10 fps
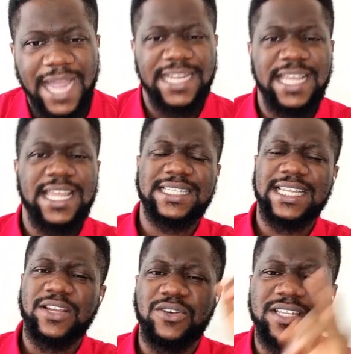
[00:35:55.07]
And then you're
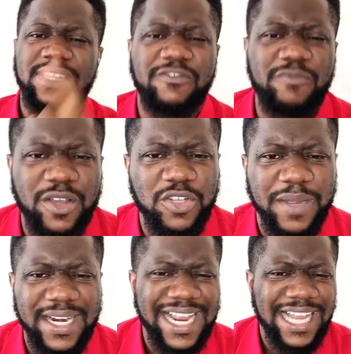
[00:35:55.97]
saying, God, give me
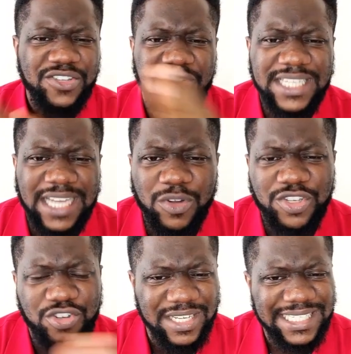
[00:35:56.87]
husband. Can't you see that
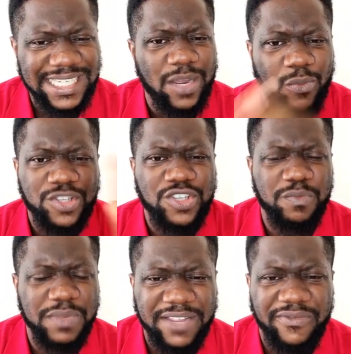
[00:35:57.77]
what you are saying and
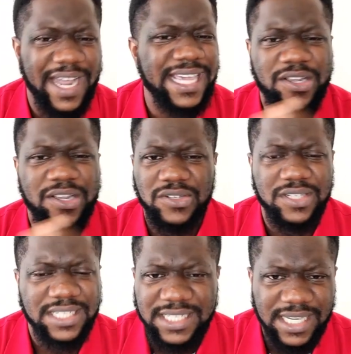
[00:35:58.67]
what you believe are
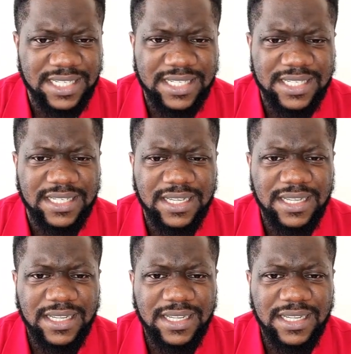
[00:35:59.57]
inconsistent?